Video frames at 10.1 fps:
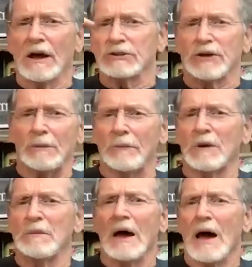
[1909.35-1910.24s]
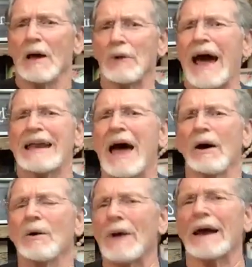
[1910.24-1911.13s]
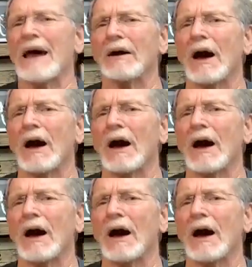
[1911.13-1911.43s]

Some of them, uh, right now, right now,